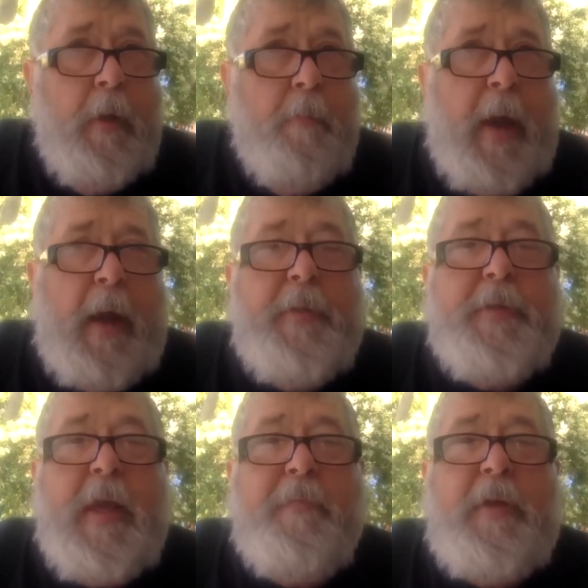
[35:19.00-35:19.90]
back in the
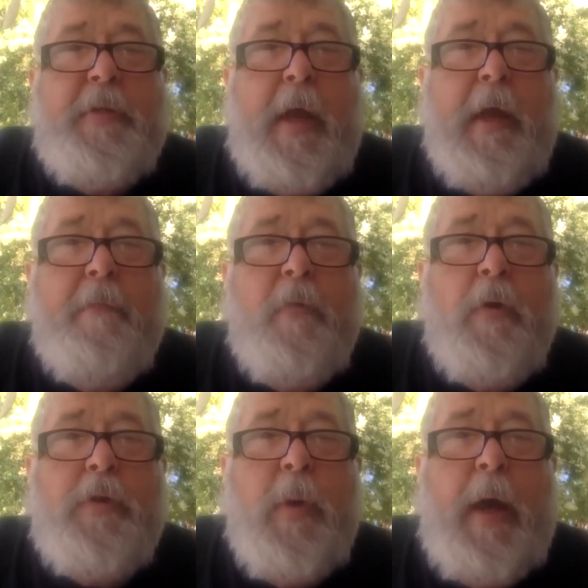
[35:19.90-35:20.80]
70s, I had a
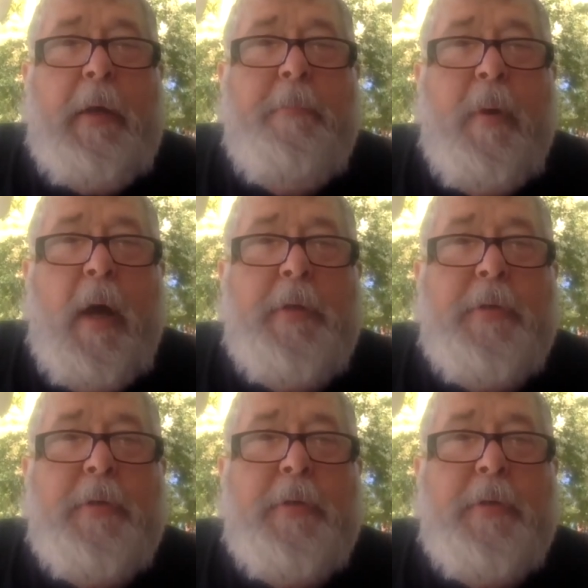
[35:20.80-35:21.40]
Volkswagen bus,